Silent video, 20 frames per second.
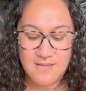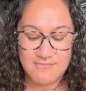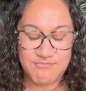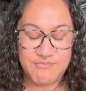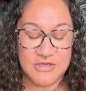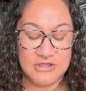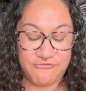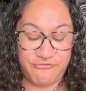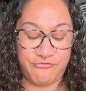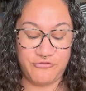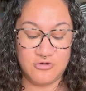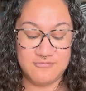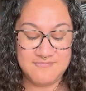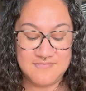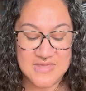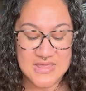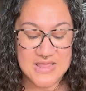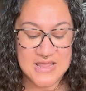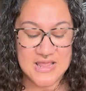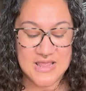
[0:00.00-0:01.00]
But for
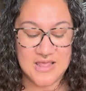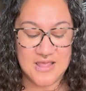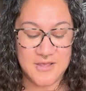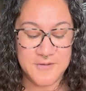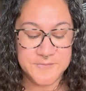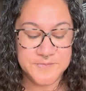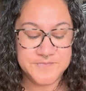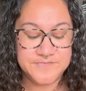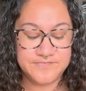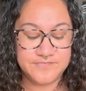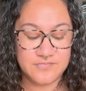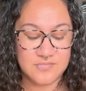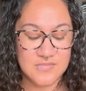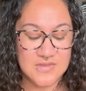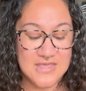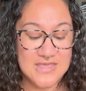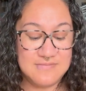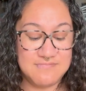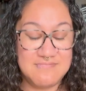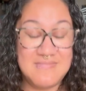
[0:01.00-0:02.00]
me,
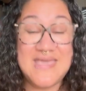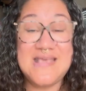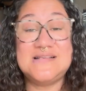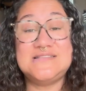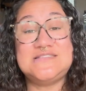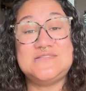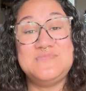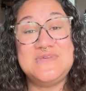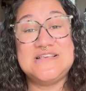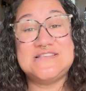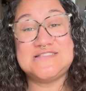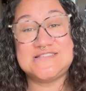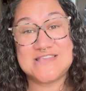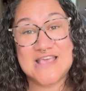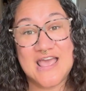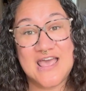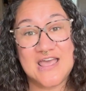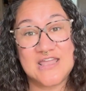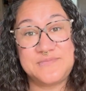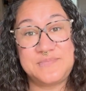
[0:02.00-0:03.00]
it makes me
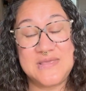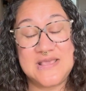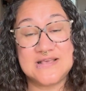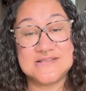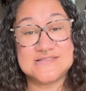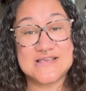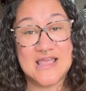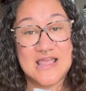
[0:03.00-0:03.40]
sad because